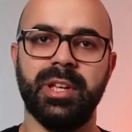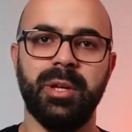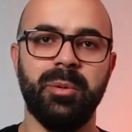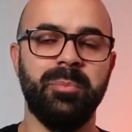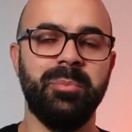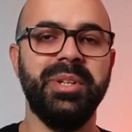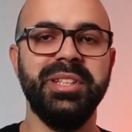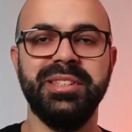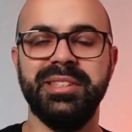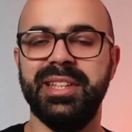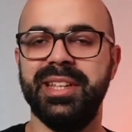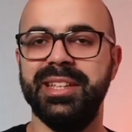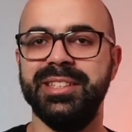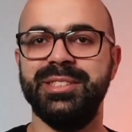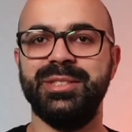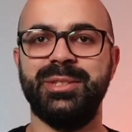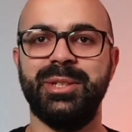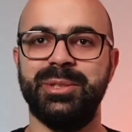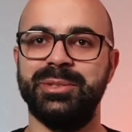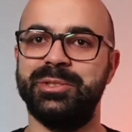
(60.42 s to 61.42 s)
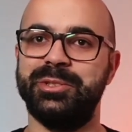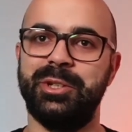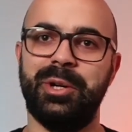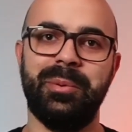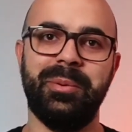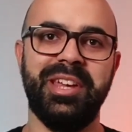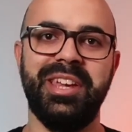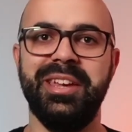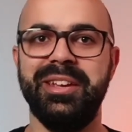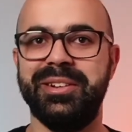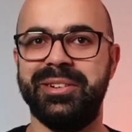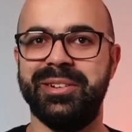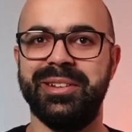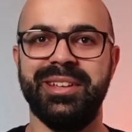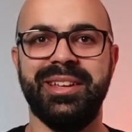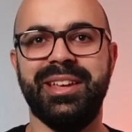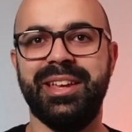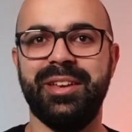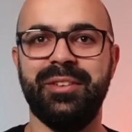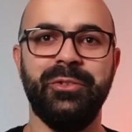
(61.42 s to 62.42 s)
But things don't stop here.
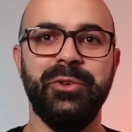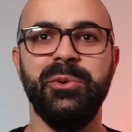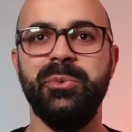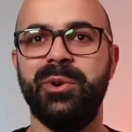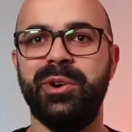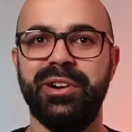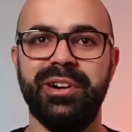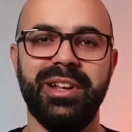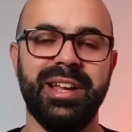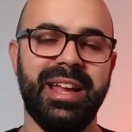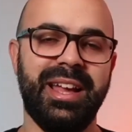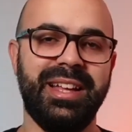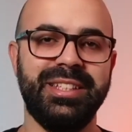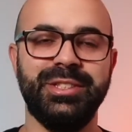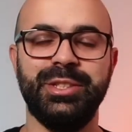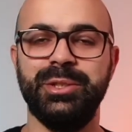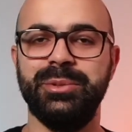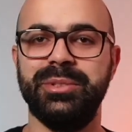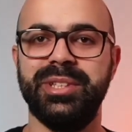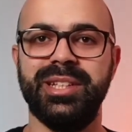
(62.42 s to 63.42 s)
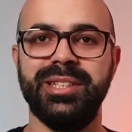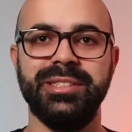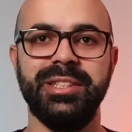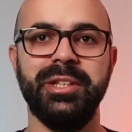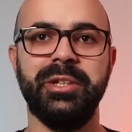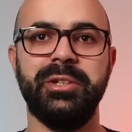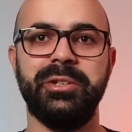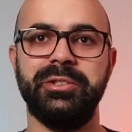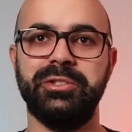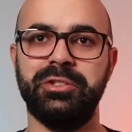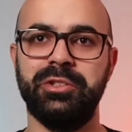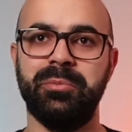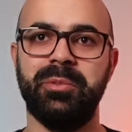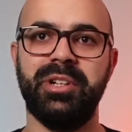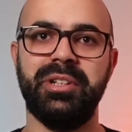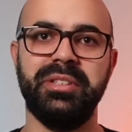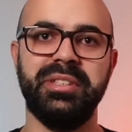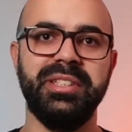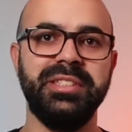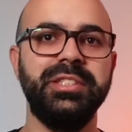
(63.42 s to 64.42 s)
If you are a SEOTesting
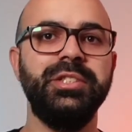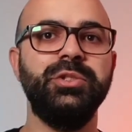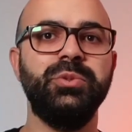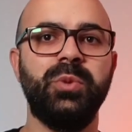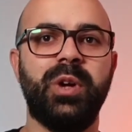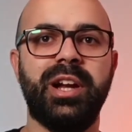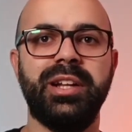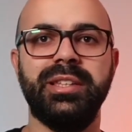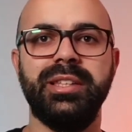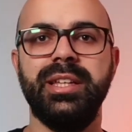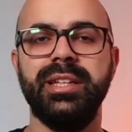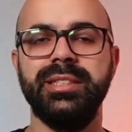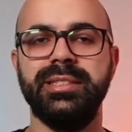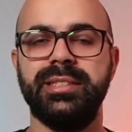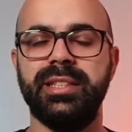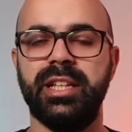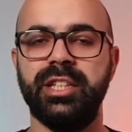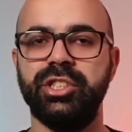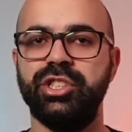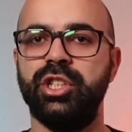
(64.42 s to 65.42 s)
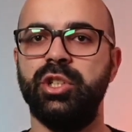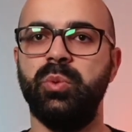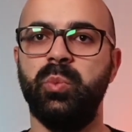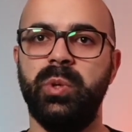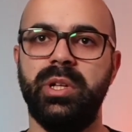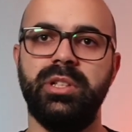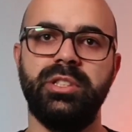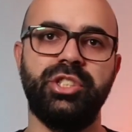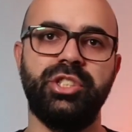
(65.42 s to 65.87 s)
customer, this is where the extension will